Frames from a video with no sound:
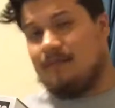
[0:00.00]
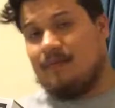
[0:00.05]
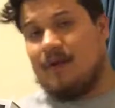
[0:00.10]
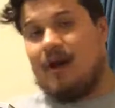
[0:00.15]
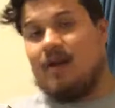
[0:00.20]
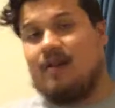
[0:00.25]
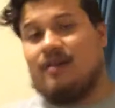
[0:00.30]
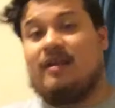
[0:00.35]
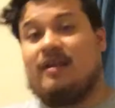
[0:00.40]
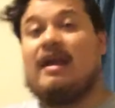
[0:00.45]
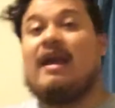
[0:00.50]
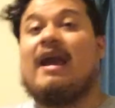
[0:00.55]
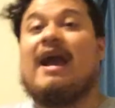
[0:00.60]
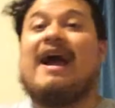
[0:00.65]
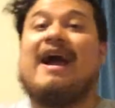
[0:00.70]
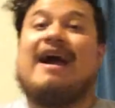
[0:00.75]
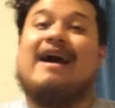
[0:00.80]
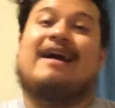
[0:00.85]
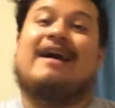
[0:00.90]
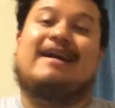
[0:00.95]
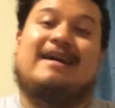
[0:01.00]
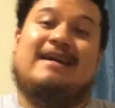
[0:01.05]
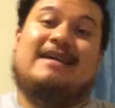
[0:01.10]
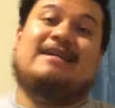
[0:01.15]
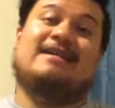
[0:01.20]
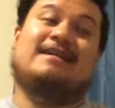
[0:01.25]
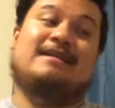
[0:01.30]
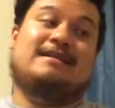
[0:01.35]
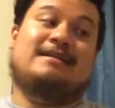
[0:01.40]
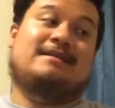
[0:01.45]
Honestly,
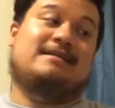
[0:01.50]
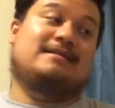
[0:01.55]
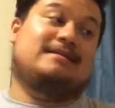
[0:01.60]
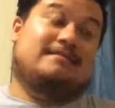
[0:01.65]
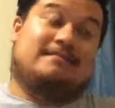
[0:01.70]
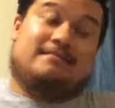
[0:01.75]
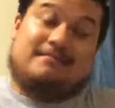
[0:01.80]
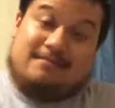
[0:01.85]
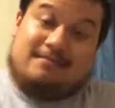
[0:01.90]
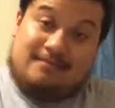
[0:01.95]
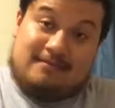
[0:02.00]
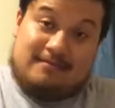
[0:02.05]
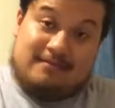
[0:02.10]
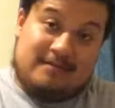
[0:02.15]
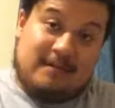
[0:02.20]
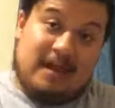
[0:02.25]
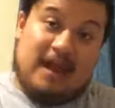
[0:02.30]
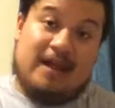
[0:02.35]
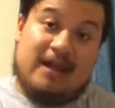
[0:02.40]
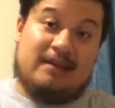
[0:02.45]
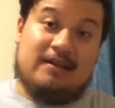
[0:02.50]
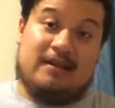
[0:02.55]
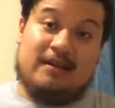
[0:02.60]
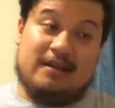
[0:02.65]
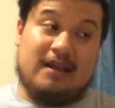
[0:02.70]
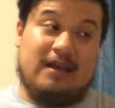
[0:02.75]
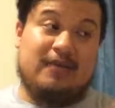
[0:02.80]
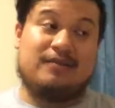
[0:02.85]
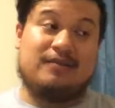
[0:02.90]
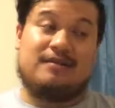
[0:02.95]
I thought
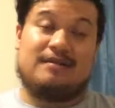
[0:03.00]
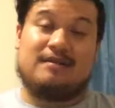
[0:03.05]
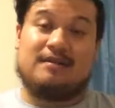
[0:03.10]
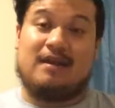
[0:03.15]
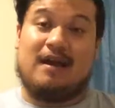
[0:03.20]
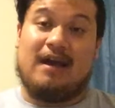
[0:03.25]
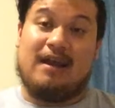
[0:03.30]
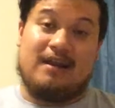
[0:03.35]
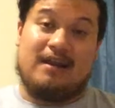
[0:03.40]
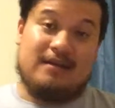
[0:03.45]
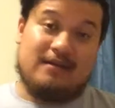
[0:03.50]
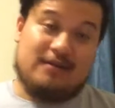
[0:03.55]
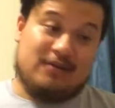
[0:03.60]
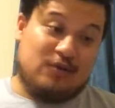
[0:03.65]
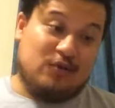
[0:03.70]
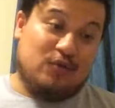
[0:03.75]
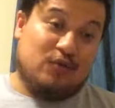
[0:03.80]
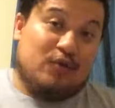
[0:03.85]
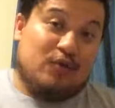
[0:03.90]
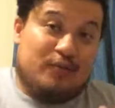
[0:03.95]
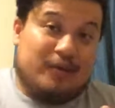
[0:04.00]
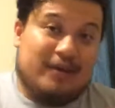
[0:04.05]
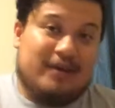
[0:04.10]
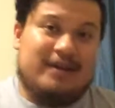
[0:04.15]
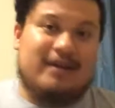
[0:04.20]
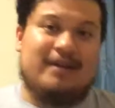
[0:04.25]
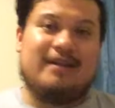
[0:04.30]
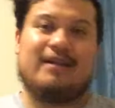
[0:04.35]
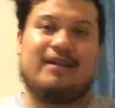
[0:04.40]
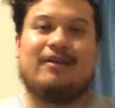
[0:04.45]
that was kind of cool, but
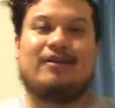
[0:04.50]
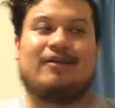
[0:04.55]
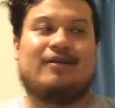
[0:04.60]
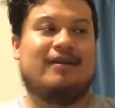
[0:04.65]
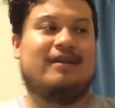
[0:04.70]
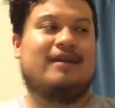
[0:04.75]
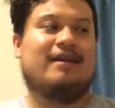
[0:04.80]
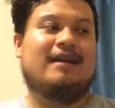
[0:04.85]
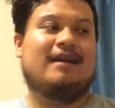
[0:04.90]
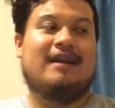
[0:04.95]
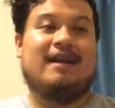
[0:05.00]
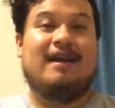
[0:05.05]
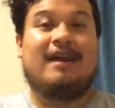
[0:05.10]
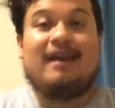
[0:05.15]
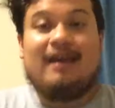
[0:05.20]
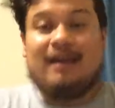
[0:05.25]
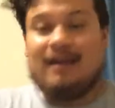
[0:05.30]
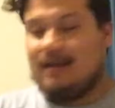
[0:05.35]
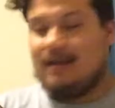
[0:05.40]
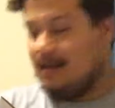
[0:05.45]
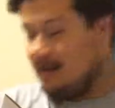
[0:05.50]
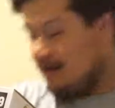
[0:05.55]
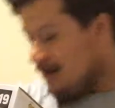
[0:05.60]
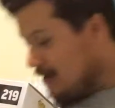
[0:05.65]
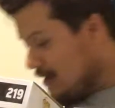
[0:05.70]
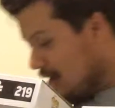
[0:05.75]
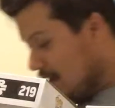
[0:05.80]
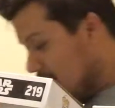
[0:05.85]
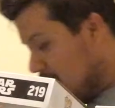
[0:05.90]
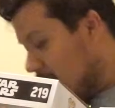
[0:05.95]
eh.
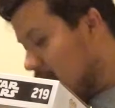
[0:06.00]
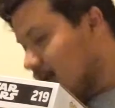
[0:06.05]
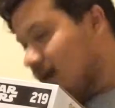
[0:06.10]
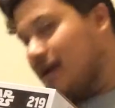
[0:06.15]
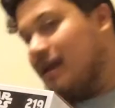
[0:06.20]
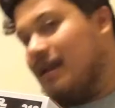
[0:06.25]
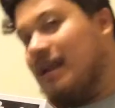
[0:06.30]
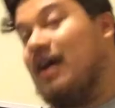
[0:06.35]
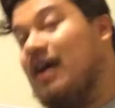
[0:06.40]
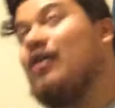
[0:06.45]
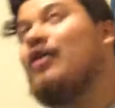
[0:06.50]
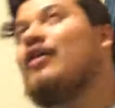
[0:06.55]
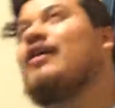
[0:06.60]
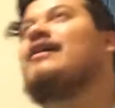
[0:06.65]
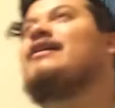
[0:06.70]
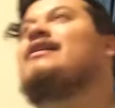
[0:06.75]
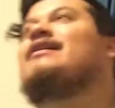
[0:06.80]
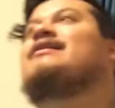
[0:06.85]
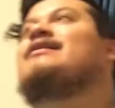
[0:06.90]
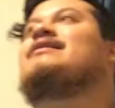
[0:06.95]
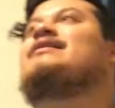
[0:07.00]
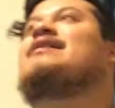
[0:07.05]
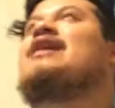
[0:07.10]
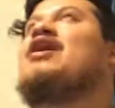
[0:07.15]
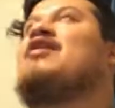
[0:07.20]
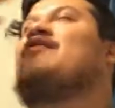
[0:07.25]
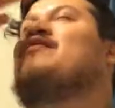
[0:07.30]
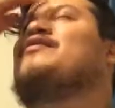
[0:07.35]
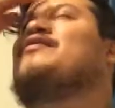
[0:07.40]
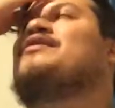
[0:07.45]
Now
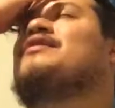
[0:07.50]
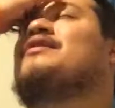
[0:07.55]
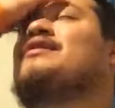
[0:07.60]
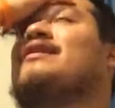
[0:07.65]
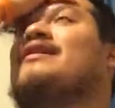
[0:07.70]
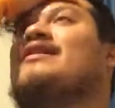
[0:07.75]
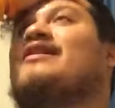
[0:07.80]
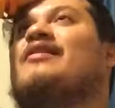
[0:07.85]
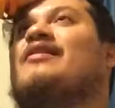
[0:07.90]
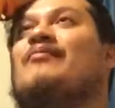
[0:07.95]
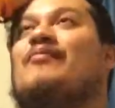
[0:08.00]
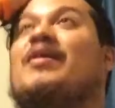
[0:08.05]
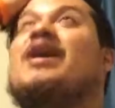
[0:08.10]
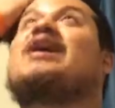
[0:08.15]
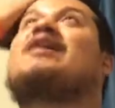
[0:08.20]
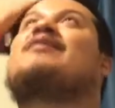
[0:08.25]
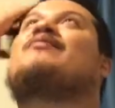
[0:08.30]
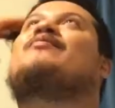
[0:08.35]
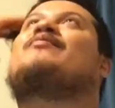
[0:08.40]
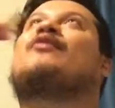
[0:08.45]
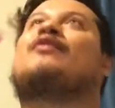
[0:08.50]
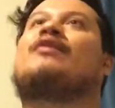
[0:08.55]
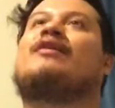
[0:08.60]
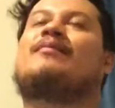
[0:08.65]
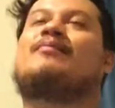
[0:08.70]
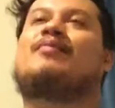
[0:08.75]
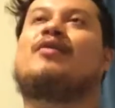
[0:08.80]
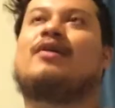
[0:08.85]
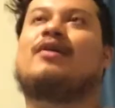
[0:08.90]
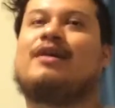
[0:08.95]
for the main
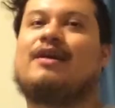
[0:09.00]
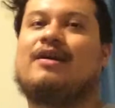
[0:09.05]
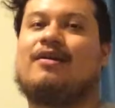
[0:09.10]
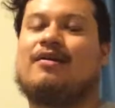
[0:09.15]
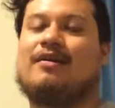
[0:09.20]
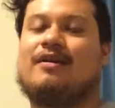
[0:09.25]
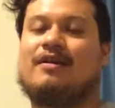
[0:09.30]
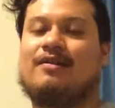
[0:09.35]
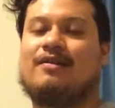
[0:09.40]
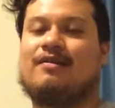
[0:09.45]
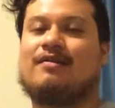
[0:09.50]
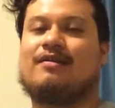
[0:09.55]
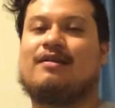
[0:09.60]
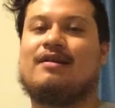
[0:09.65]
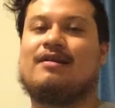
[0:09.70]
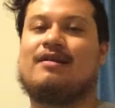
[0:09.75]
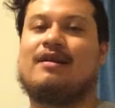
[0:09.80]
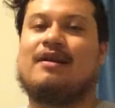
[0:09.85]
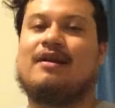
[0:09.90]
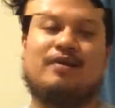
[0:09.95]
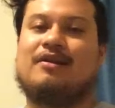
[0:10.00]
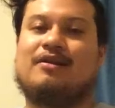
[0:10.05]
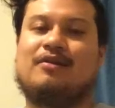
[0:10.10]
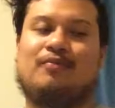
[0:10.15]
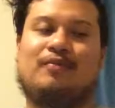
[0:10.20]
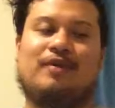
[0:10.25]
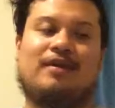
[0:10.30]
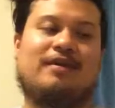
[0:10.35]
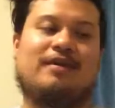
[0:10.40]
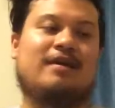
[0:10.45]
part here, and this is going to take a little
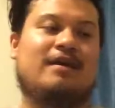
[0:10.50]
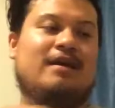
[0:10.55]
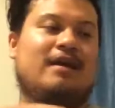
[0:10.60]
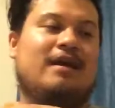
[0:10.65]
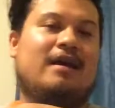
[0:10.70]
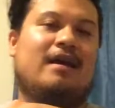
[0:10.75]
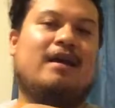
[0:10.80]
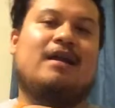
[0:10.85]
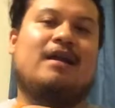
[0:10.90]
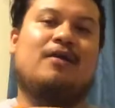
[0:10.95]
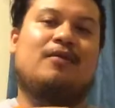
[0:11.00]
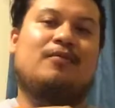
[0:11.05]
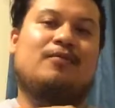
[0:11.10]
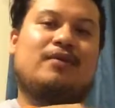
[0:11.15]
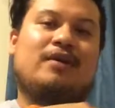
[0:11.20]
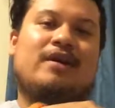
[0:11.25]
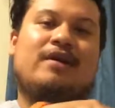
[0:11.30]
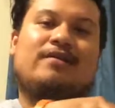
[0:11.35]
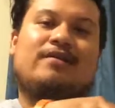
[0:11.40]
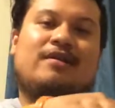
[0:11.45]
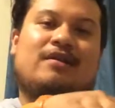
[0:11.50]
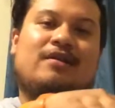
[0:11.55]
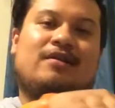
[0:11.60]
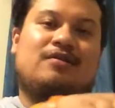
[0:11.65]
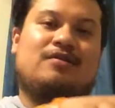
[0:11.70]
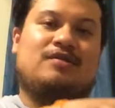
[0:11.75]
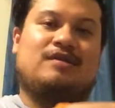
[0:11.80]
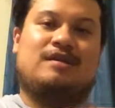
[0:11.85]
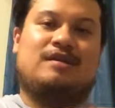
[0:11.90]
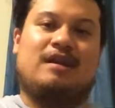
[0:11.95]
bit, and I hope you guys can
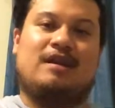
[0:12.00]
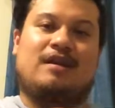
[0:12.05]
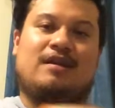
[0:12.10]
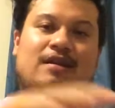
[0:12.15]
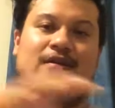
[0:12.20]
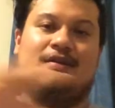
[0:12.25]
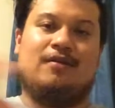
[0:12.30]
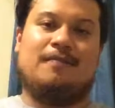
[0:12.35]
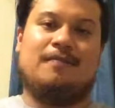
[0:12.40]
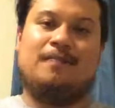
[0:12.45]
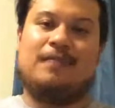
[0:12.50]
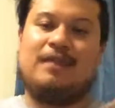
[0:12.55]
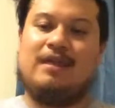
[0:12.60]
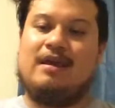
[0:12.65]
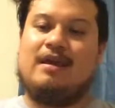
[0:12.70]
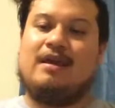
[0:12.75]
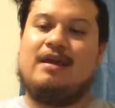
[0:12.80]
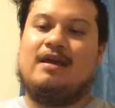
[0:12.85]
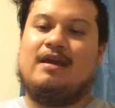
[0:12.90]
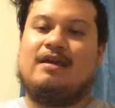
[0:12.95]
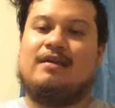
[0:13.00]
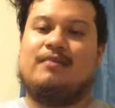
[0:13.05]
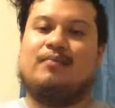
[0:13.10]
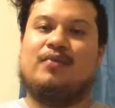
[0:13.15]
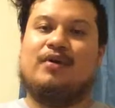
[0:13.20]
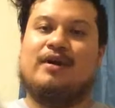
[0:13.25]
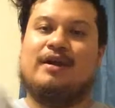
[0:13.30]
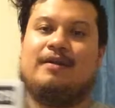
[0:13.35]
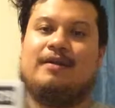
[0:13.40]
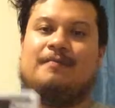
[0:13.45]
understand here,
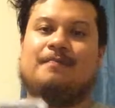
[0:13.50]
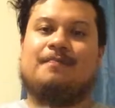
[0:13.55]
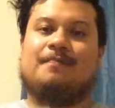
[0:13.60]
but